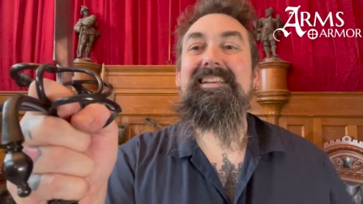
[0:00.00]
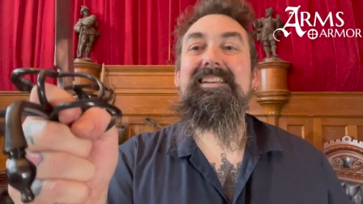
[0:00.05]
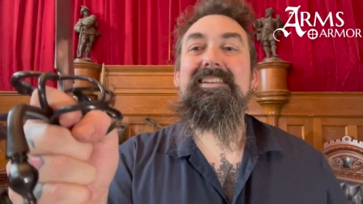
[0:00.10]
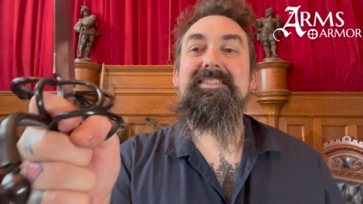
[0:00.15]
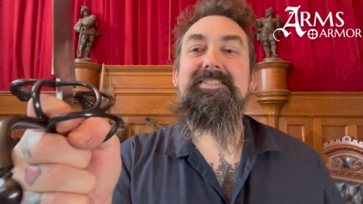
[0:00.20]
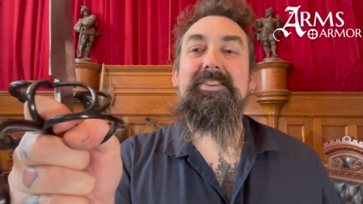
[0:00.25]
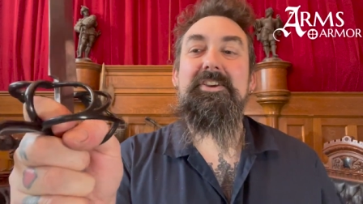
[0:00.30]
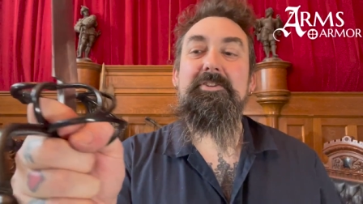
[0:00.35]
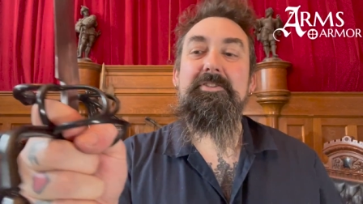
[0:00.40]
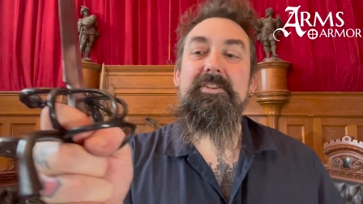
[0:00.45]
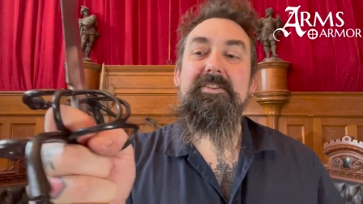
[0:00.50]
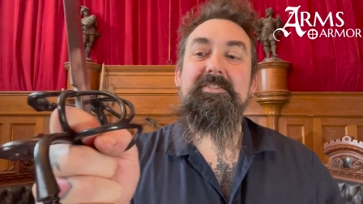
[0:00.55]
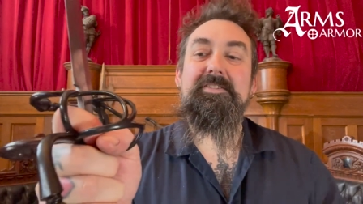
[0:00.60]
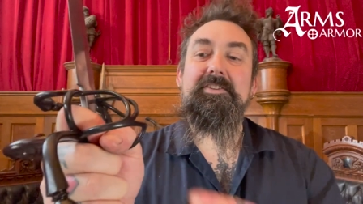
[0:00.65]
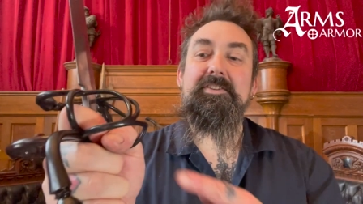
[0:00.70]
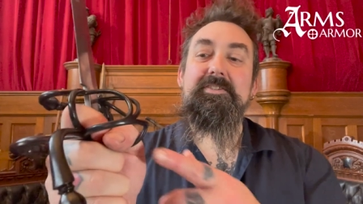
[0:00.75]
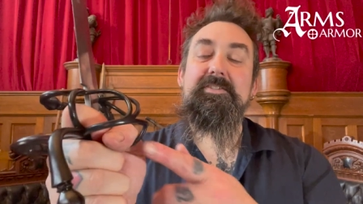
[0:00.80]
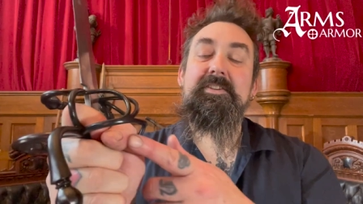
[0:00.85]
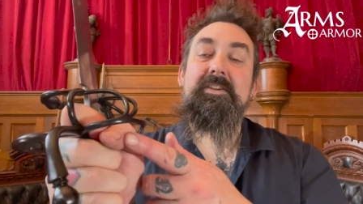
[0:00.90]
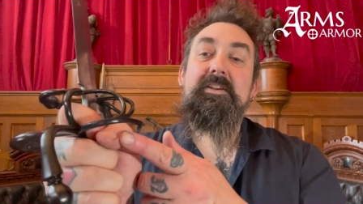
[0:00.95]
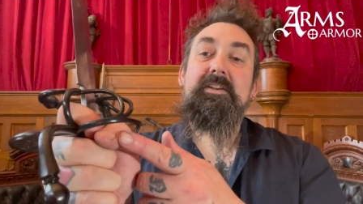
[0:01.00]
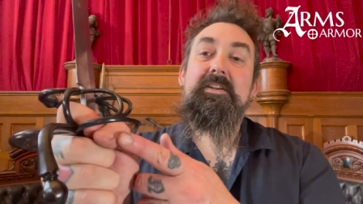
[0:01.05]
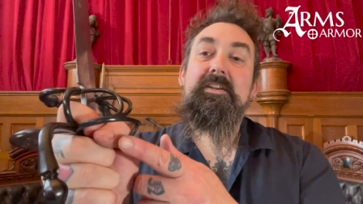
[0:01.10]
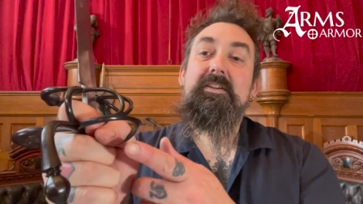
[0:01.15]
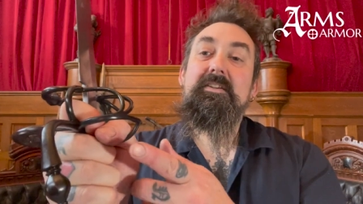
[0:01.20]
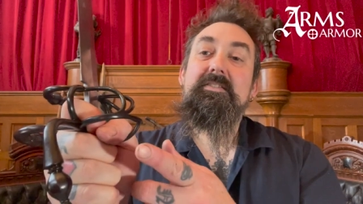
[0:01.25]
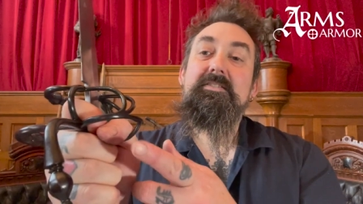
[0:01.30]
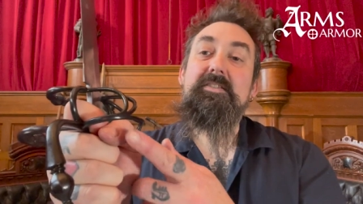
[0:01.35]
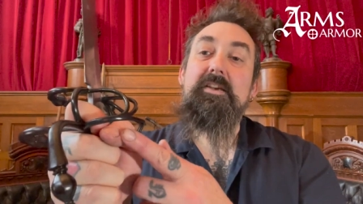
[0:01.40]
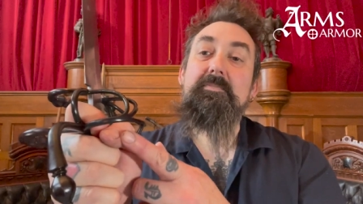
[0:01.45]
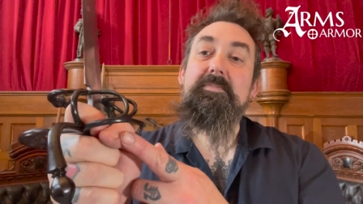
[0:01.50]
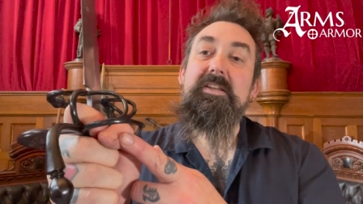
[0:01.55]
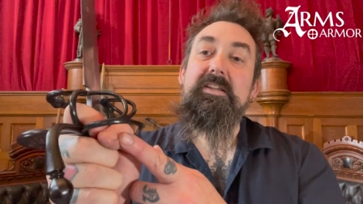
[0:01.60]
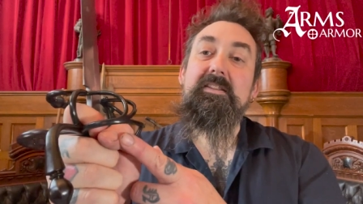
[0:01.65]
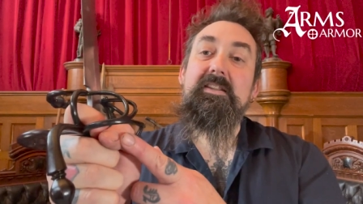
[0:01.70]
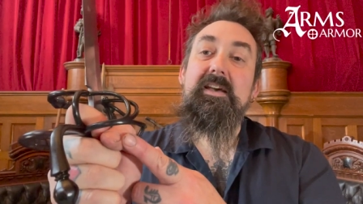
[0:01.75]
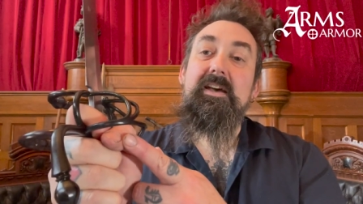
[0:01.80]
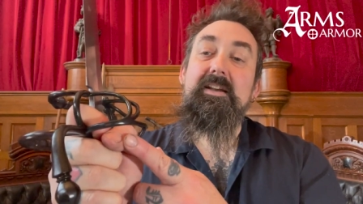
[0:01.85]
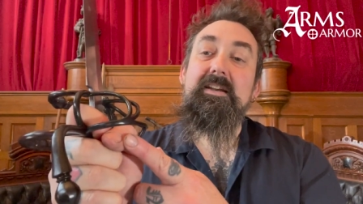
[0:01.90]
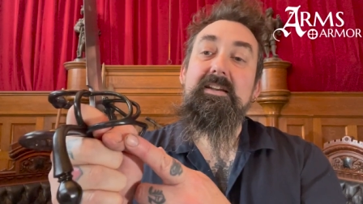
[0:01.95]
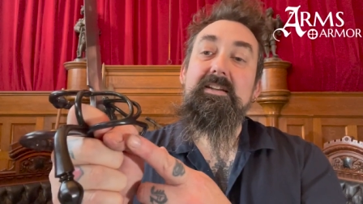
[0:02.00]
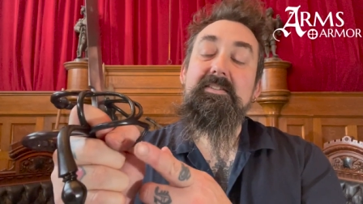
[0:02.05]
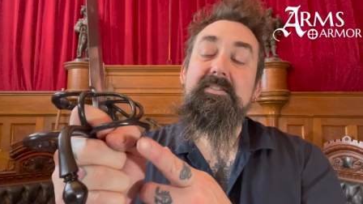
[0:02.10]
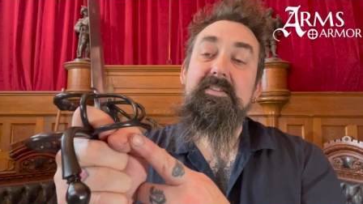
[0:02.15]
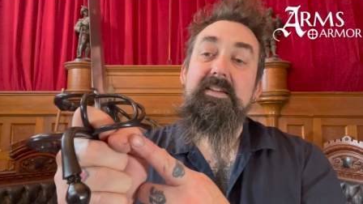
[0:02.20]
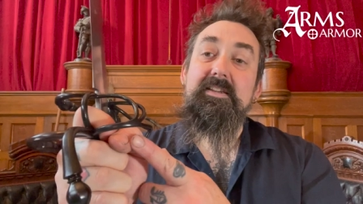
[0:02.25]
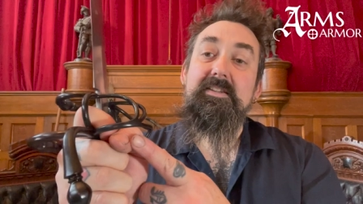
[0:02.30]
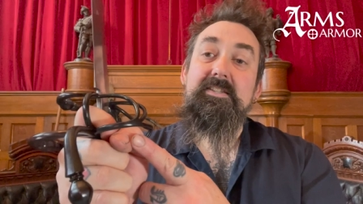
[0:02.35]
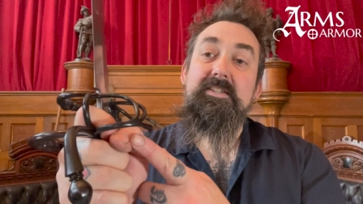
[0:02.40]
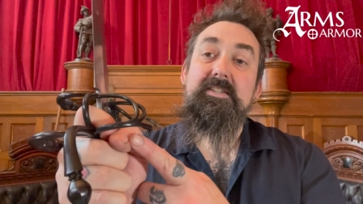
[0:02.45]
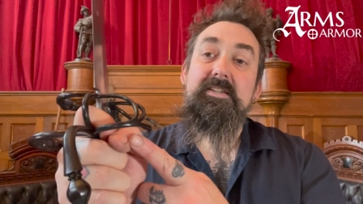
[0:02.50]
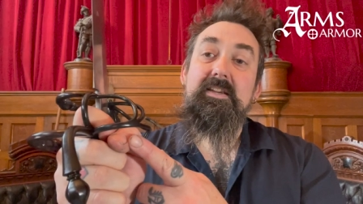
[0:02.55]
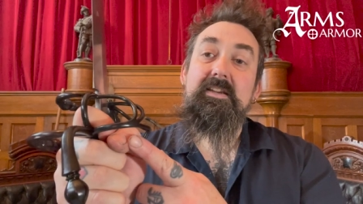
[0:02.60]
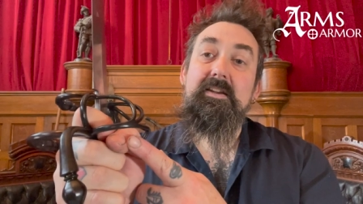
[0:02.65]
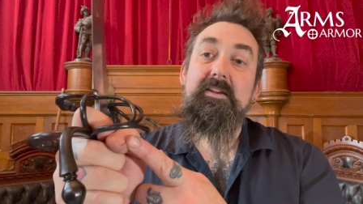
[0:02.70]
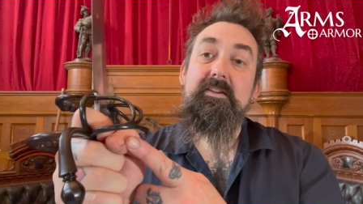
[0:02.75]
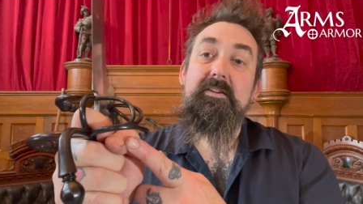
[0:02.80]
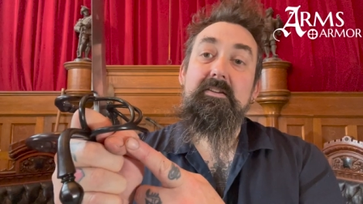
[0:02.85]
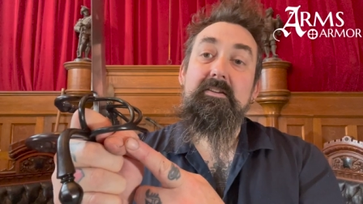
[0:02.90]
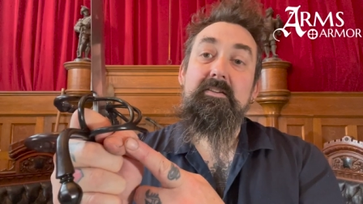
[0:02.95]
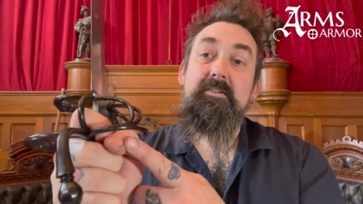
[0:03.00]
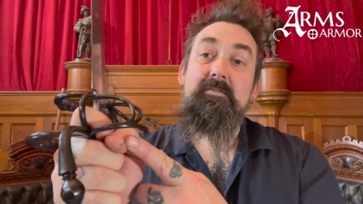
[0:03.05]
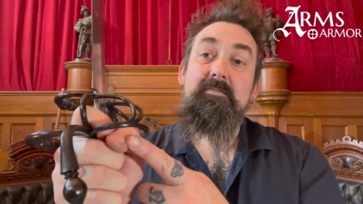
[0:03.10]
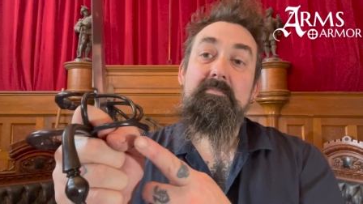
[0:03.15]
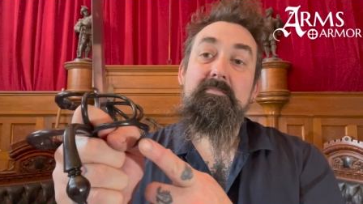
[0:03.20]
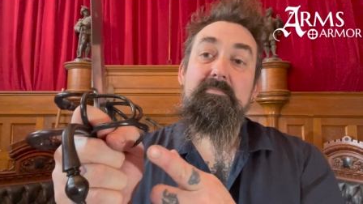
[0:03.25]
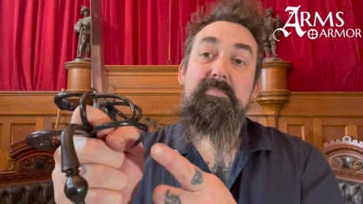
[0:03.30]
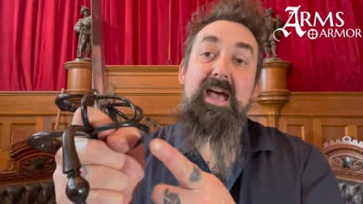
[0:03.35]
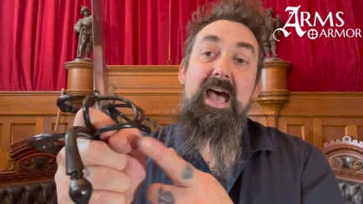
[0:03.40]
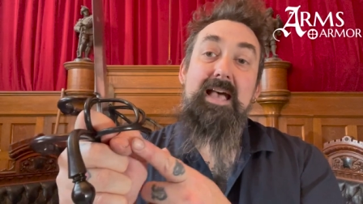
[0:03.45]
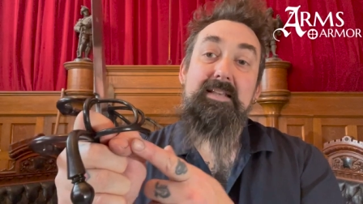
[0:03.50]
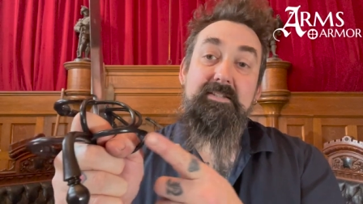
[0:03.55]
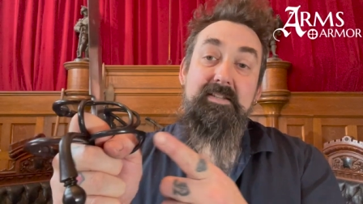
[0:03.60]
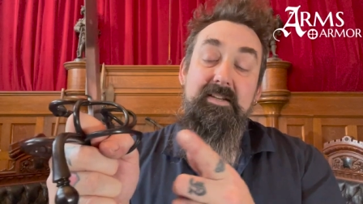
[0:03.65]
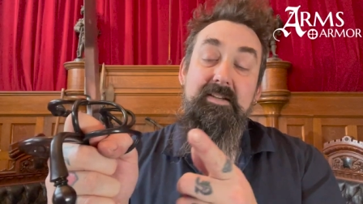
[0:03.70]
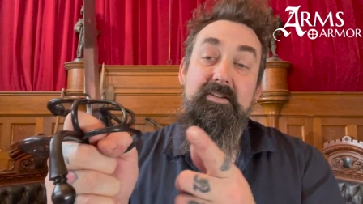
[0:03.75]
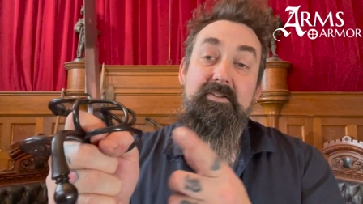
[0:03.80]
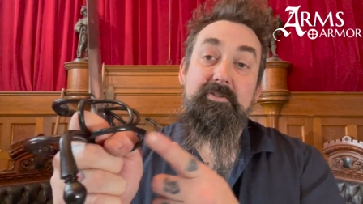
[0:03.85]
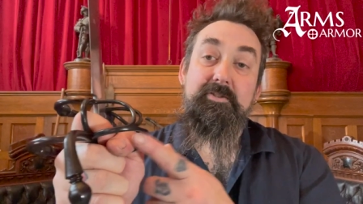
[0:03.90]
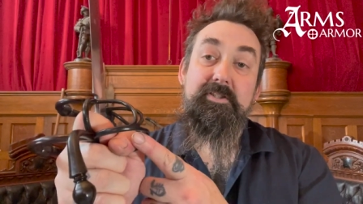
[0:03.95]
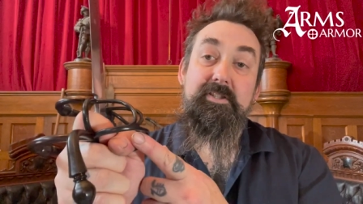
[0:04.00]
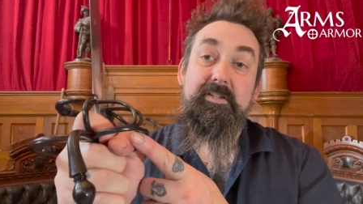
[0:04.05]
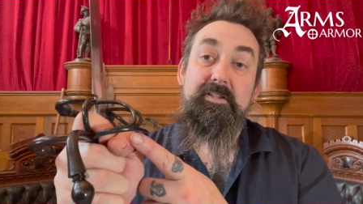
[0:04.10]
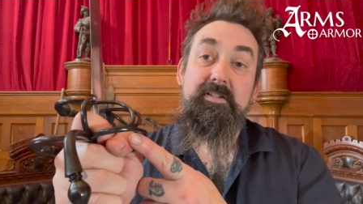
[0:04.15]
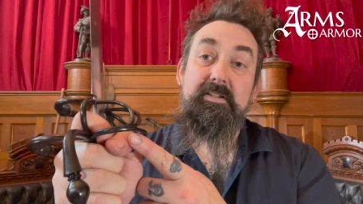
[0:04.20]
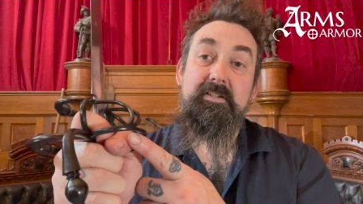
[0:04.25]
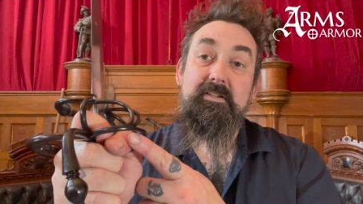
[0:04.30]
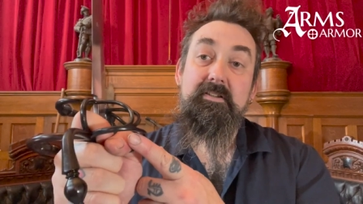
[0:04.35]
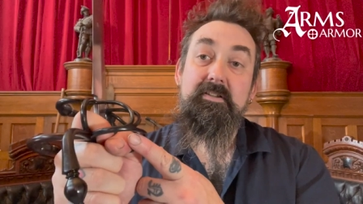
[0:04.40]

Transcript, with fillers: So this is something that exists in basket-hilted